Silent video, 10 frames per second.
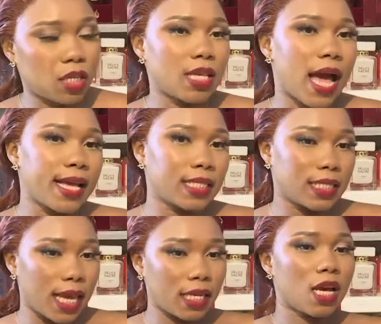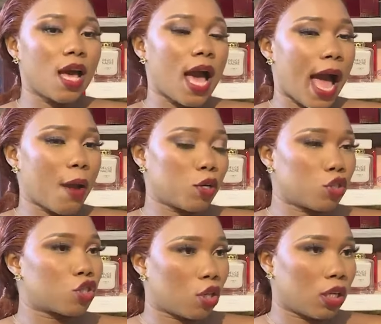because I said I
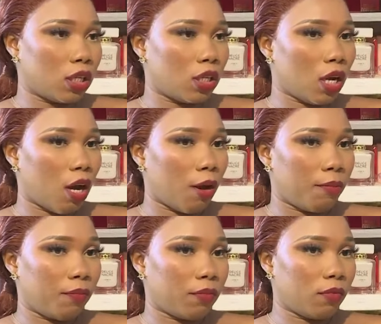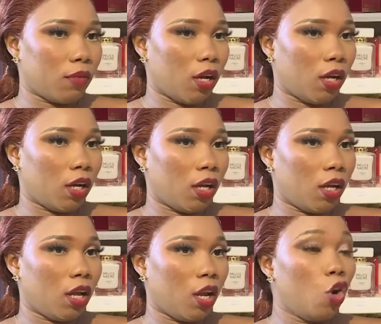want to study um
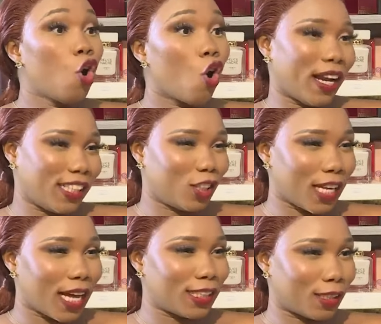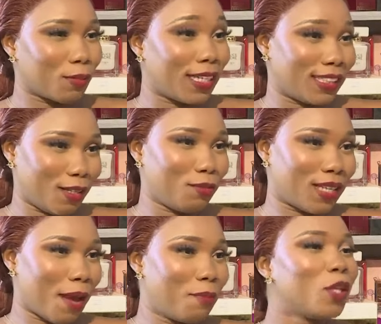uh, law and journalism at the
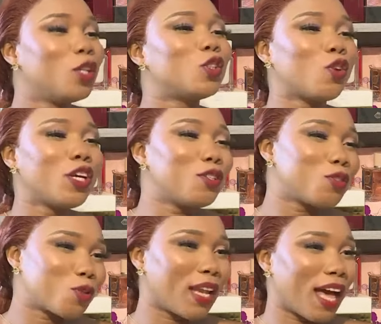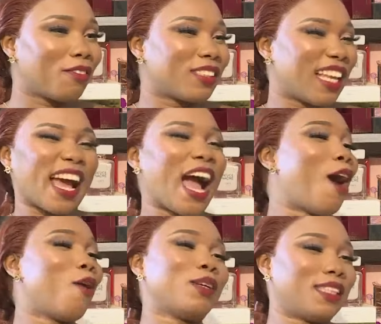same time. Oh. So he used to laugh. He's like,
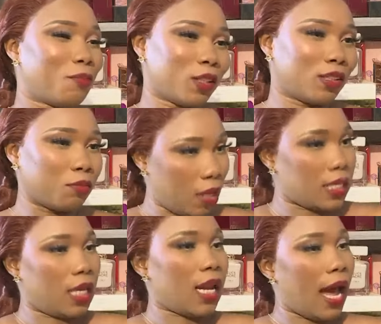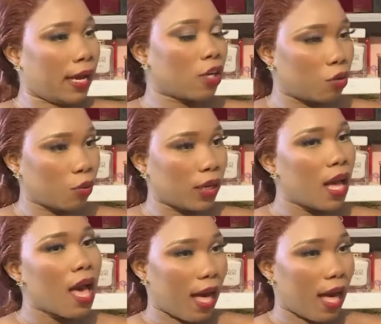how is that possible? I said, I can do it.